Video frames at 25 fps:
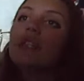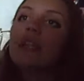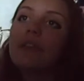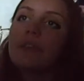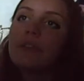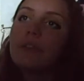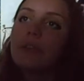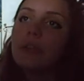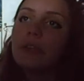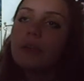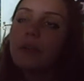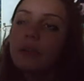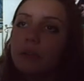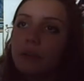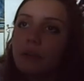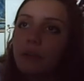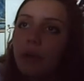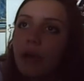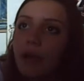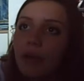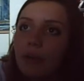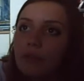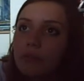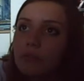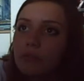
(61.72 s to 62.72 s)
if you
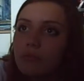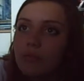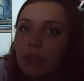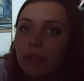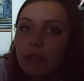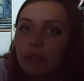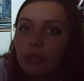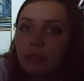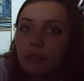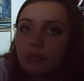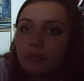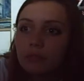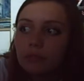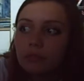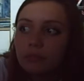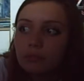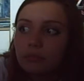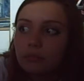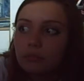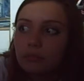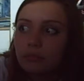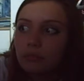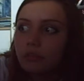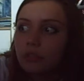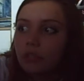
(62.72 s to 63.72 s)
haven't read it
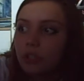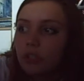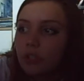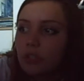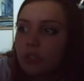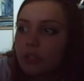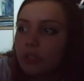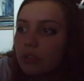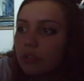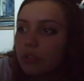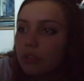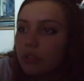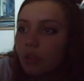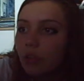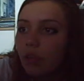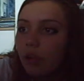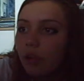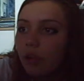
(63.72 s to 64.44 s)
and just